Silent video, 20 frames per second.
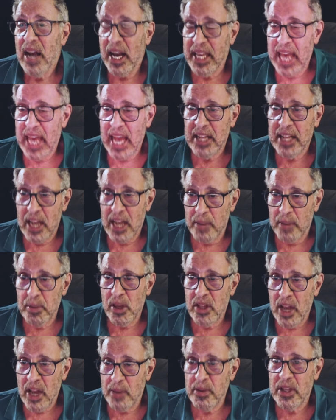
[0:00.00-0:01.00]
Again,
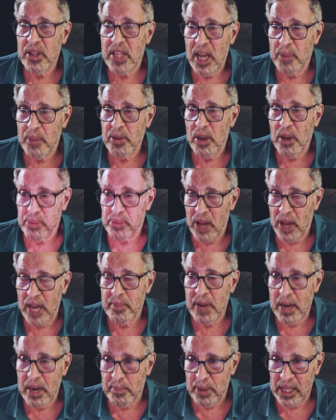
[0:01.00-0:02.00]

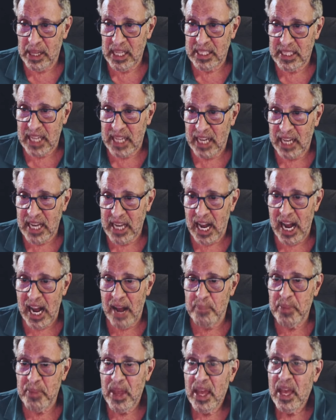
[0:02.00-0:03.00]

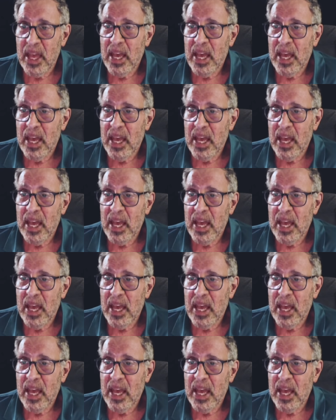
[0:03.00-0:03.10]
www.appliedmetabolics.com.